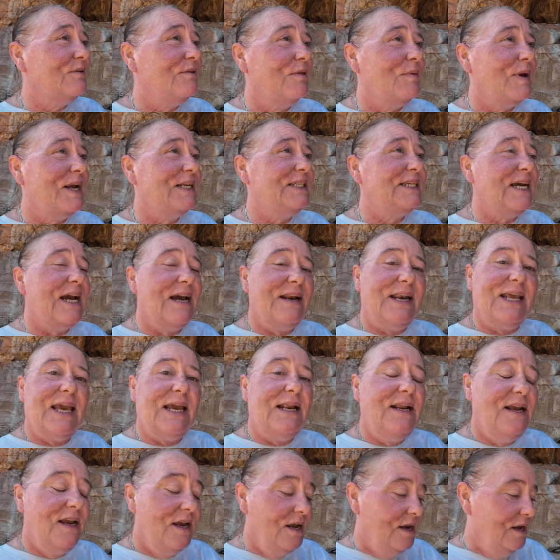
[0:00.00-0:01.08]
all the way down
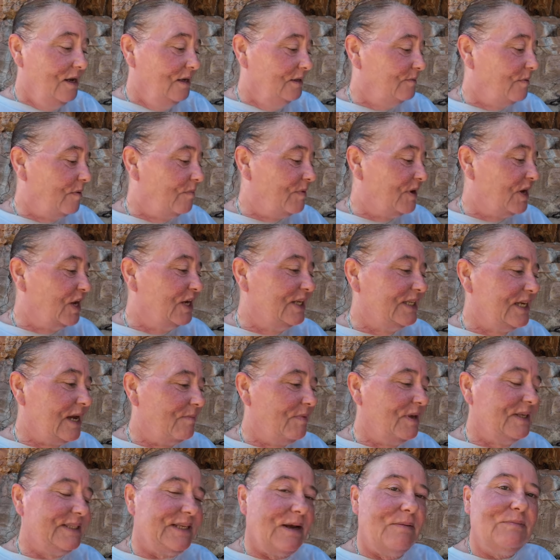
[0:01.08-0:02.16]
again. It's probably going to
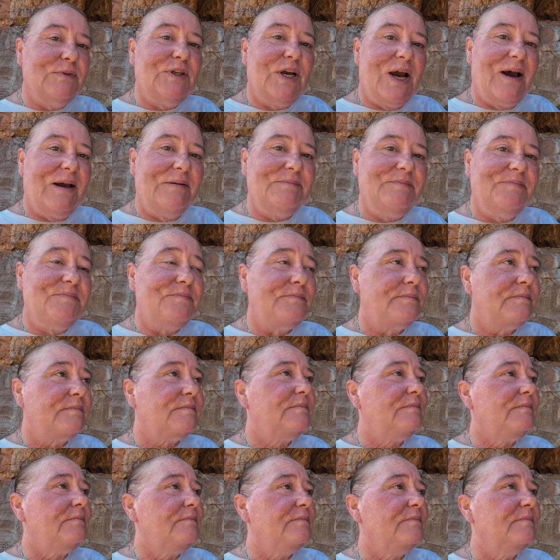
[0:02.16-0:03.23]
take me some time.
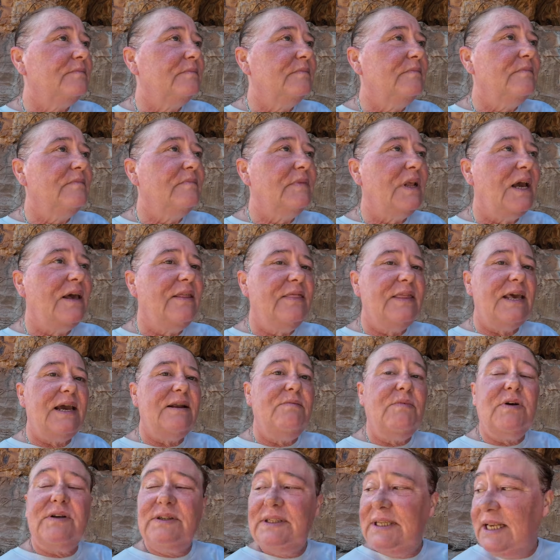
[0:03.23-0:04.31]
And
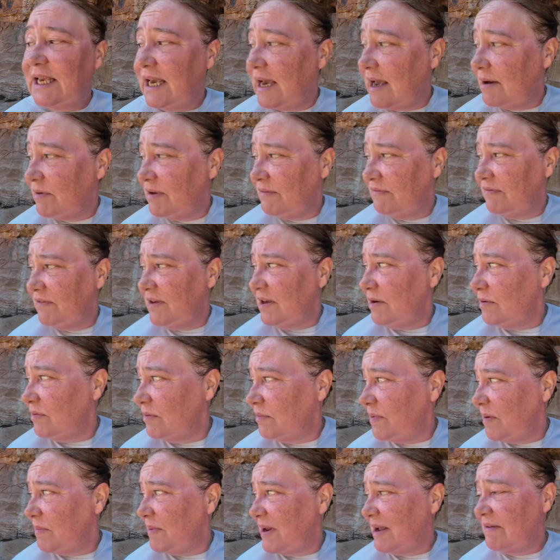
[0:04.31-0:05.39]
then we'll see how we feel. We'll
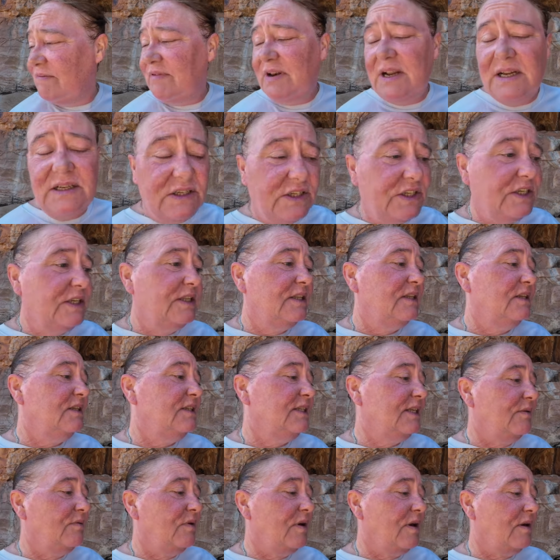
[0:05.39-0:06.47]
probably have lunch and
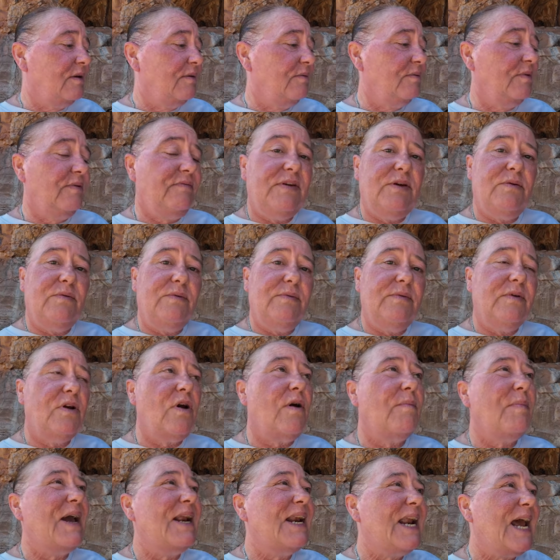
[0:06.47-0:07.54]
see where we feel. We've
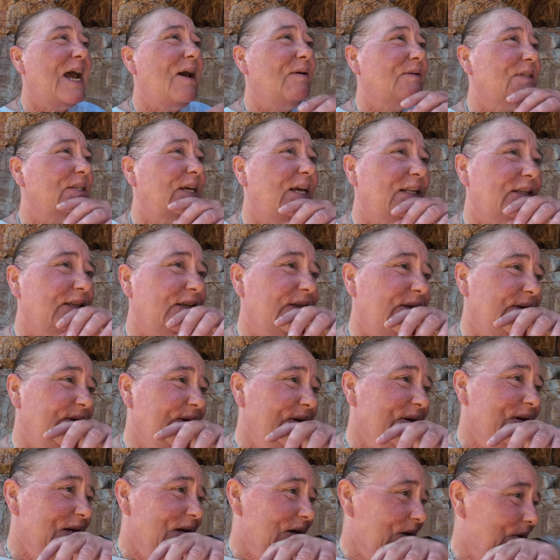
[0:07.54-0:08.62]
got about an hour to get to
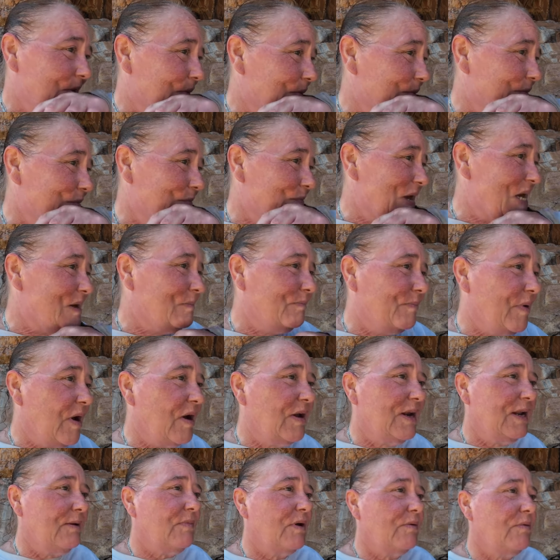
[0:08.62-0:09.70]
Mount
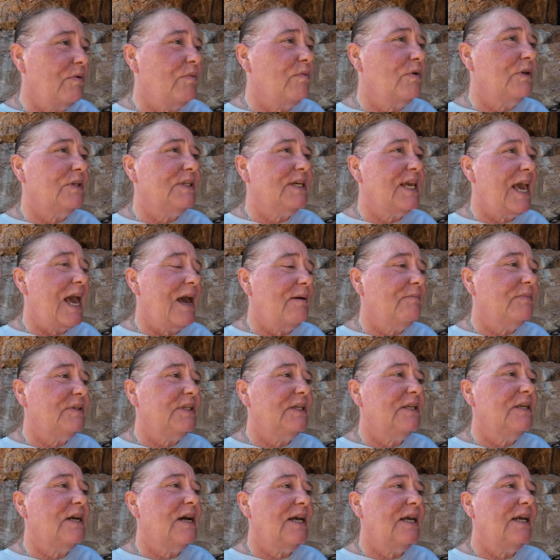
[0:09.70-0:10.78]
Barnett where we want to camp
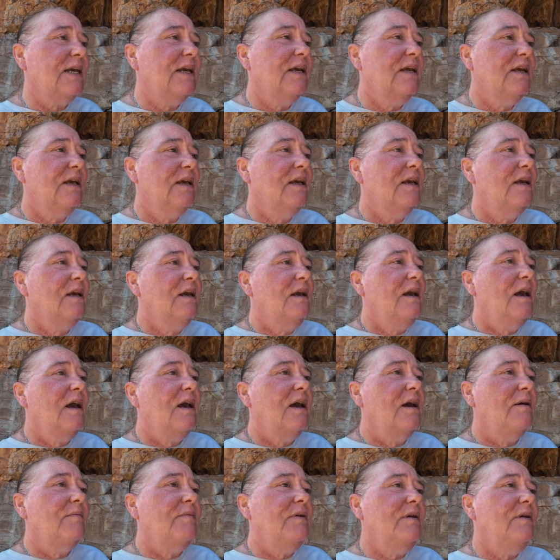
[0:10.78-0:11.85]
tonight.
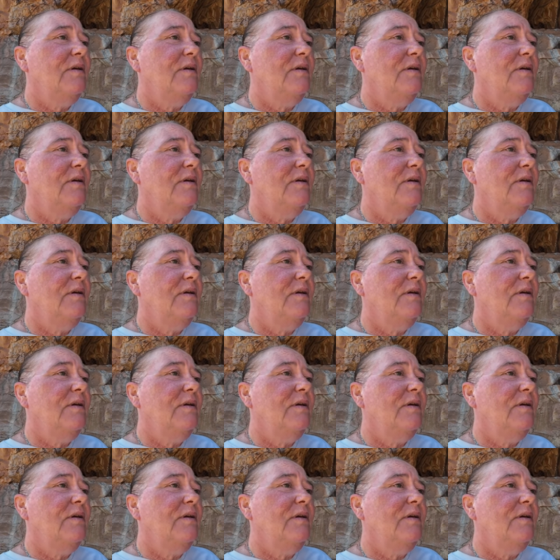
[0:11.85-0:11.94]
Um,